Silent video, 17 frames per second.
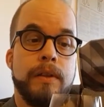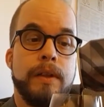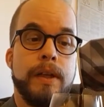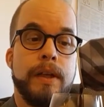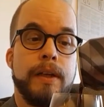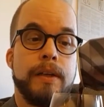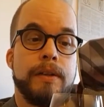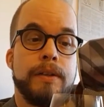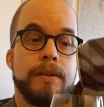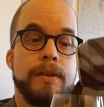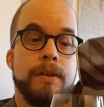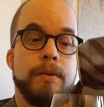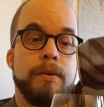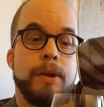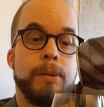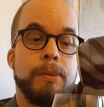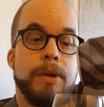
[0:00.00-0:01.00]
Danish
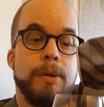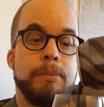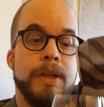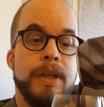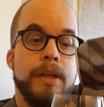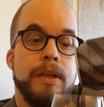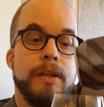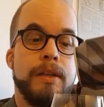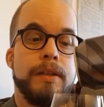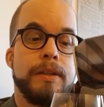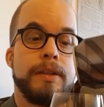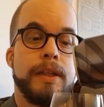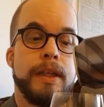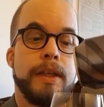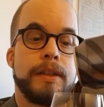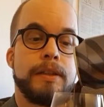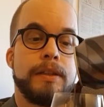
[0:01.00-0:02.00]
though he may be, he's
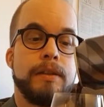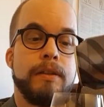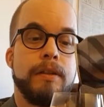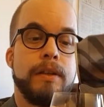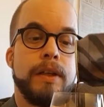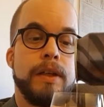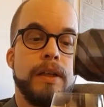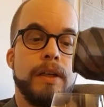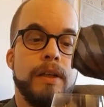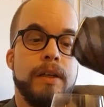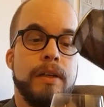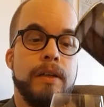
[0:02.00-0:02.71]
actually